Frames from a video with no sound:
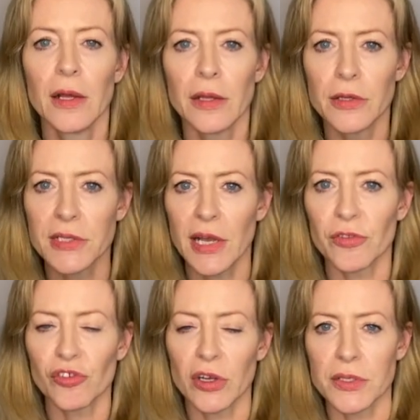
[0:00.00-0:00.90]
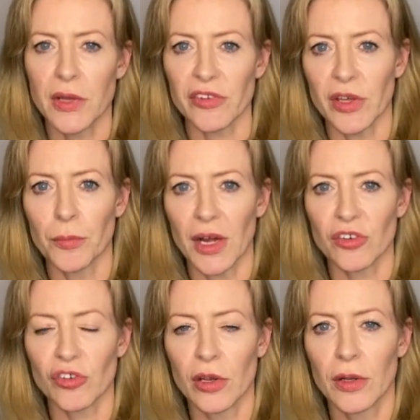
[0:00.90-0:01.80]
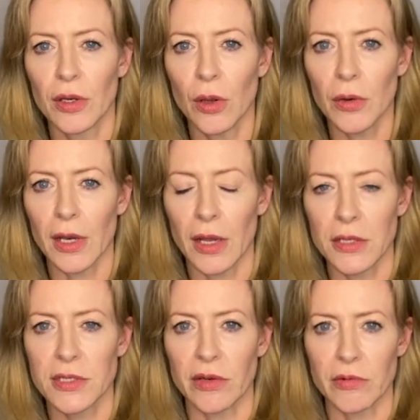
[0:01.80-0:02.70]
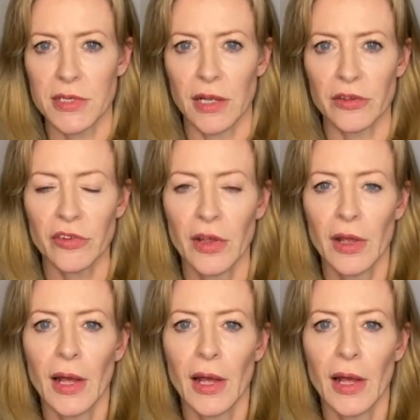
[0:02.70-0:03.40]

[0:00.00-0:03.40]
you stand the chance of getting a much longer lasting result.